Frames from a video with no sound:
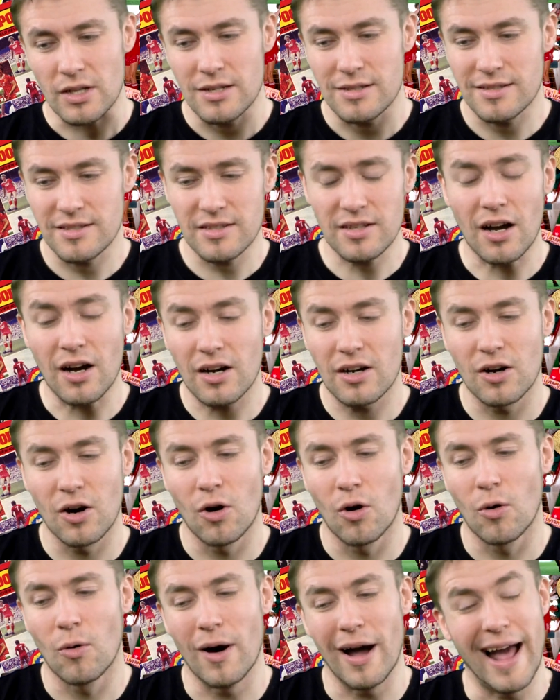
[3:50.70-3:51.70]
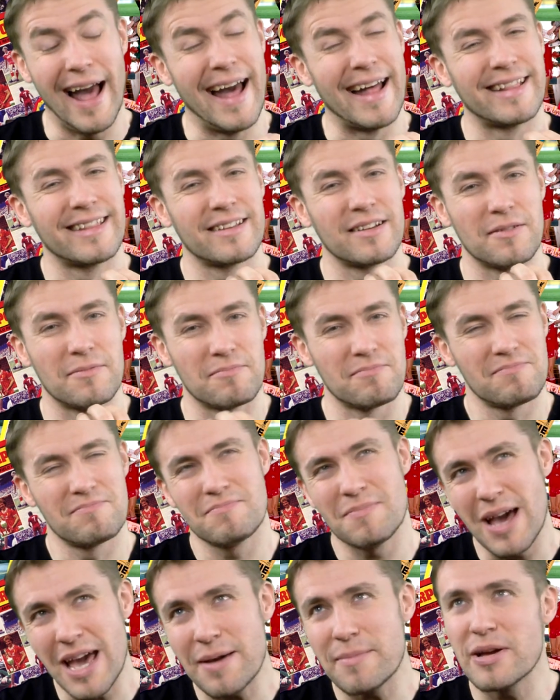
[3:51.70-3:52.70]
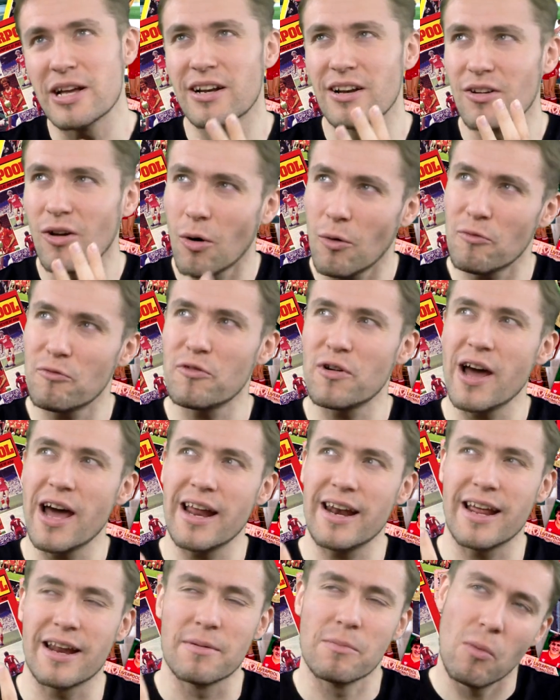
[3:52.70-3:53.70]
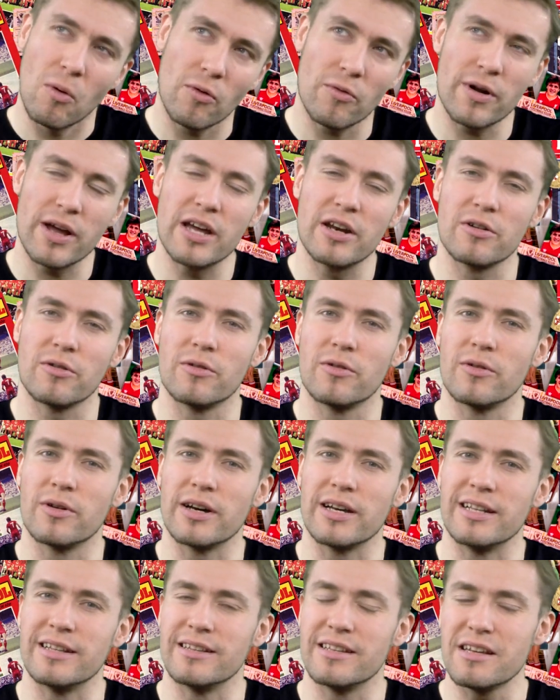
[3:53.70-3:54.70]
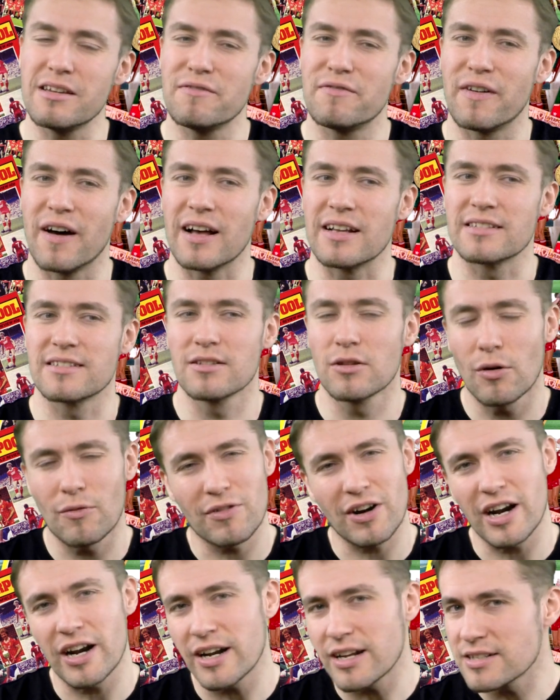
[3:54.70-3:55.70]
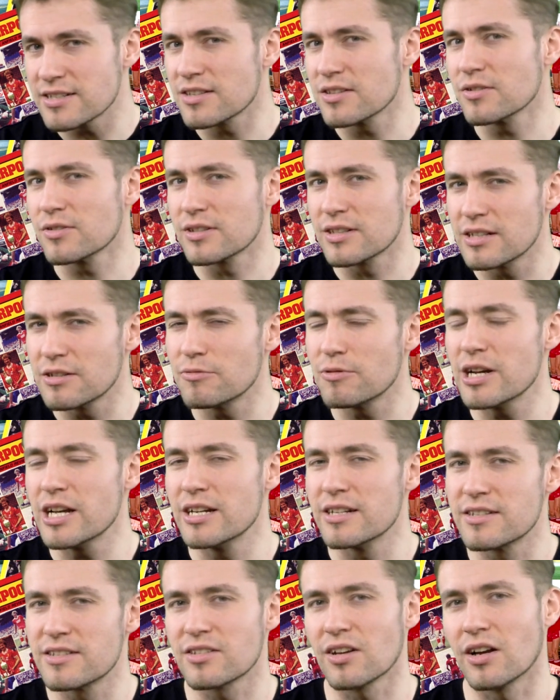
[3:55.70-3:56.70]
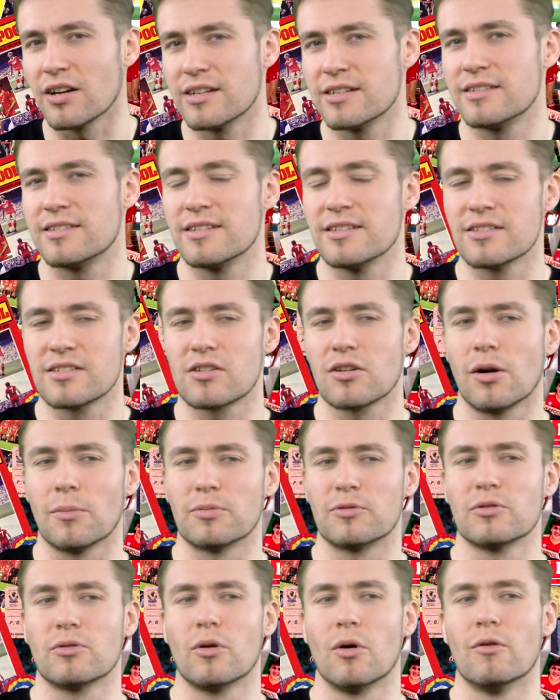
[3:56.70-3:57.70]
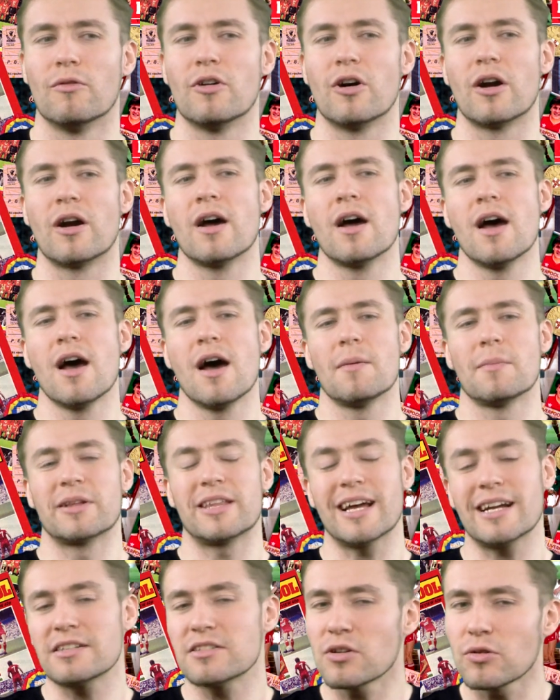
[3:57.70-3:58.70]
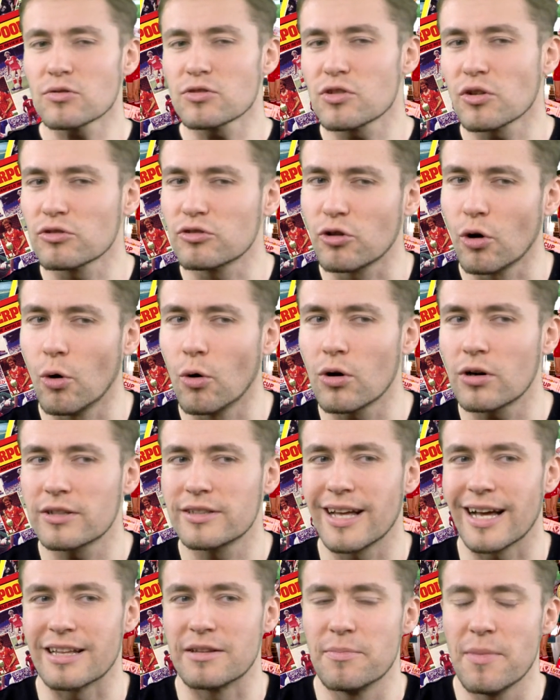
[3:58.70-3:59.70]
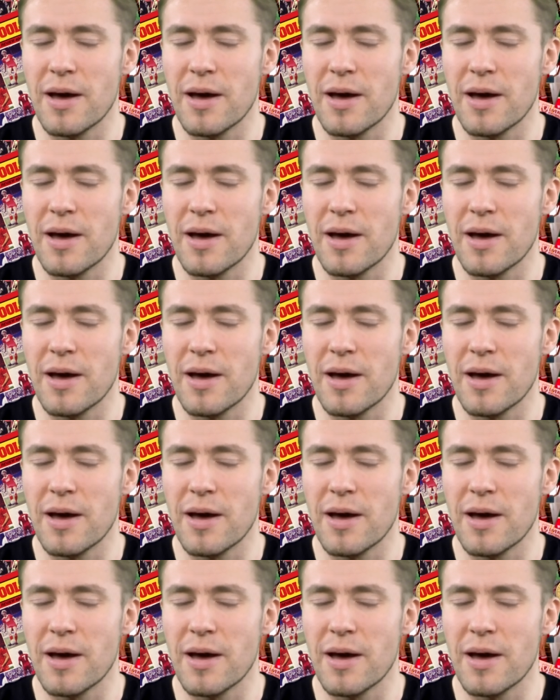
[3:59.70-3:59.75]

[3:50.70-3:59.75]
Sakho, and maybe Lovren and Moreno in defense. Lovren has looked really solid since Klopp took over. But there is also talk that